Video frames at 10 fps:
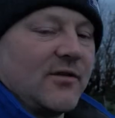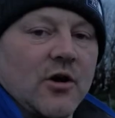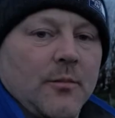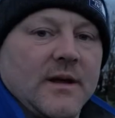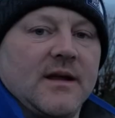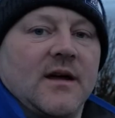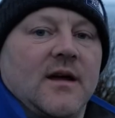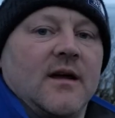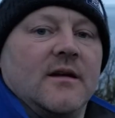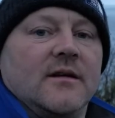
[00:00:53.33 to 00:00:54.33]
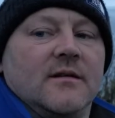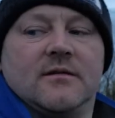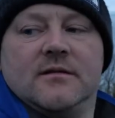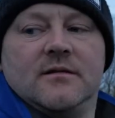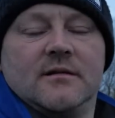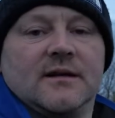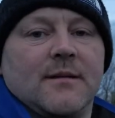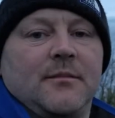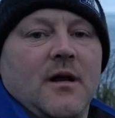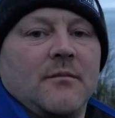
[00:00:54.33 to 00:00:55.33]
haven't got my uh,
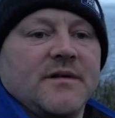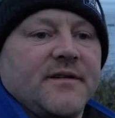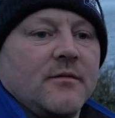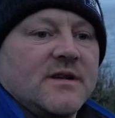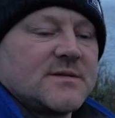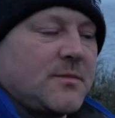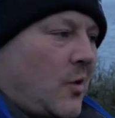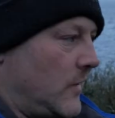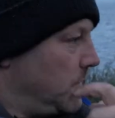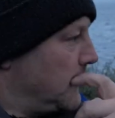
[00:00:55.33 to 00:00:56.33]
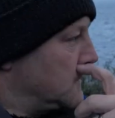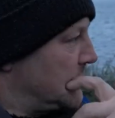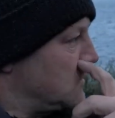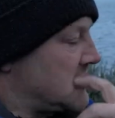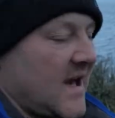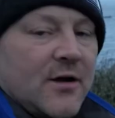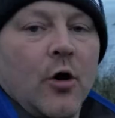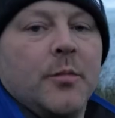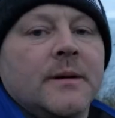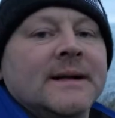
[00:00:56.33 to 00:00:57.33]
gimbal on my phone this morning because I just set it
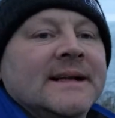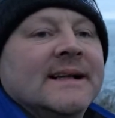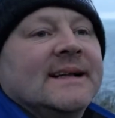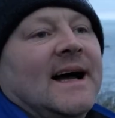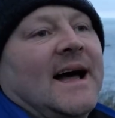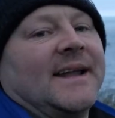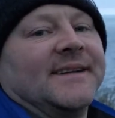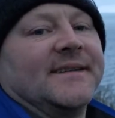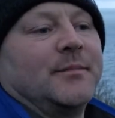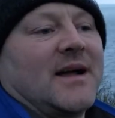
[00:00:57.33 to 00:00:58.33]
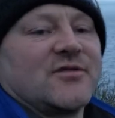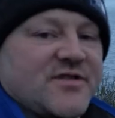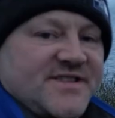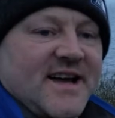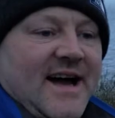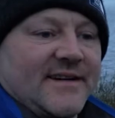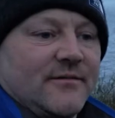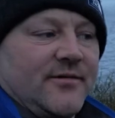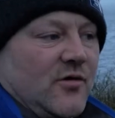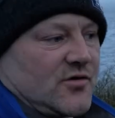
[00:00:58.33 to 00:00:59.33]
up and batteries died
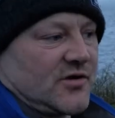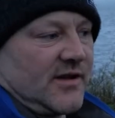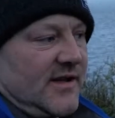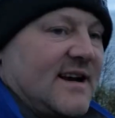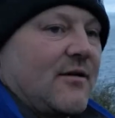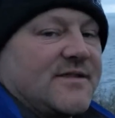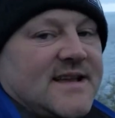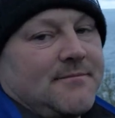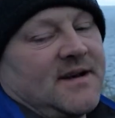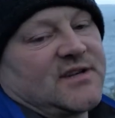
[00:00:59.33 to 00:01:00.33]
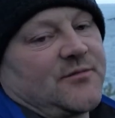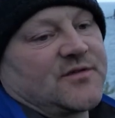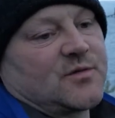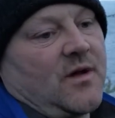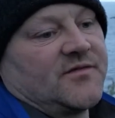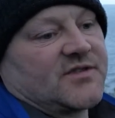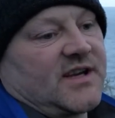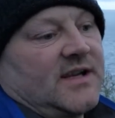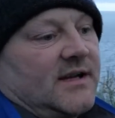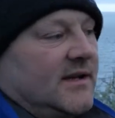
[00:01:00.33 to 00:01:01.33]
unfortunately. An now in 10 minutes from Swansea
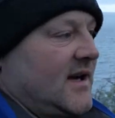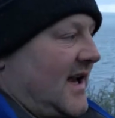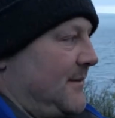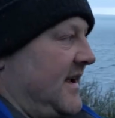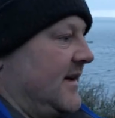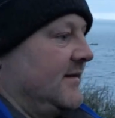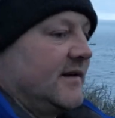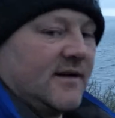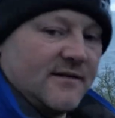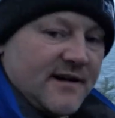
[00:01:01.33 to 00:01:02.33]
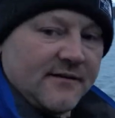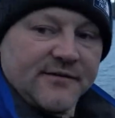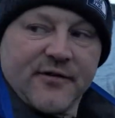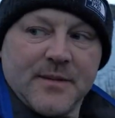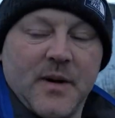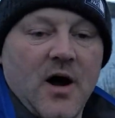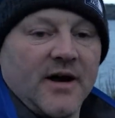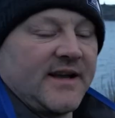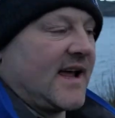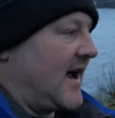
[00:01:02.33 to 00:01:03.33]
and I'm here. Found free parking